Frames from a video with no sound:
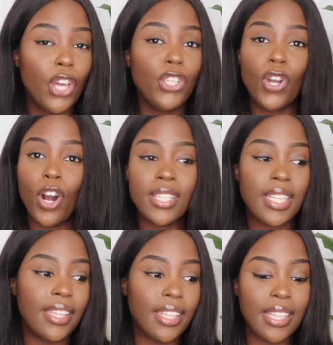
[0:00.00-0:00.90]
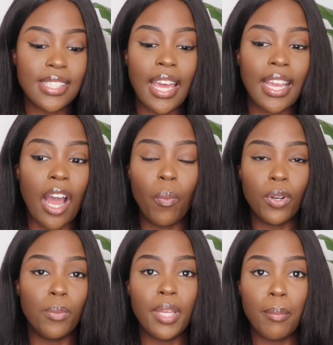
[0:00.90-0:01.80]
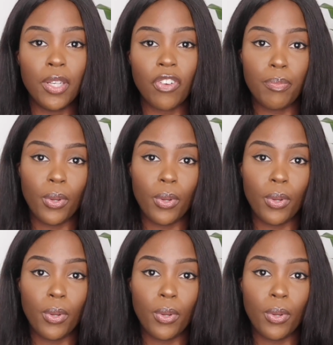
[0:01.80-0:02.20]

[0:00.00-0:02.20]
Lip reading: You can't say things like, I want to be a midwife